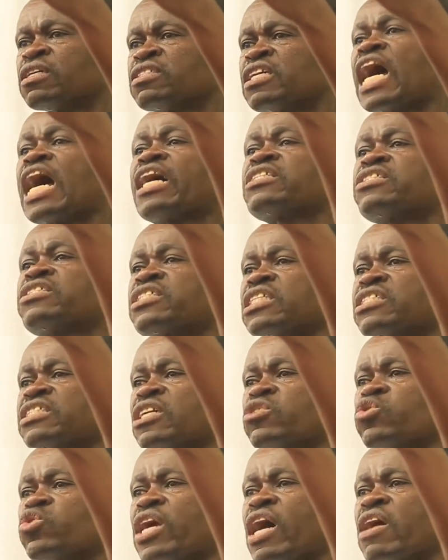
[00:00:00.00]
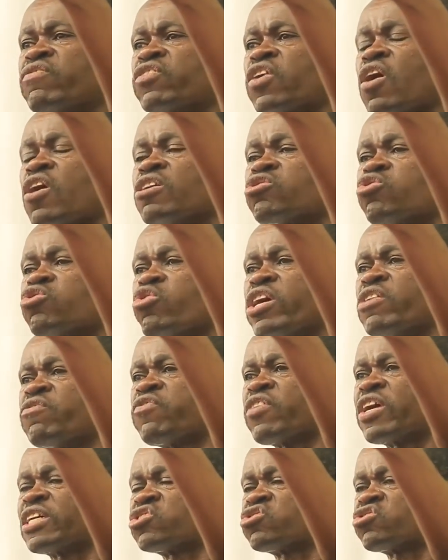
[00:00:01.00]
taxes that would have gone to
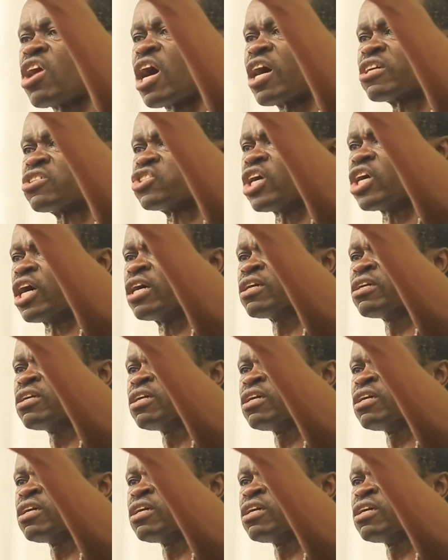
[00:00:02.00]
infrastructure,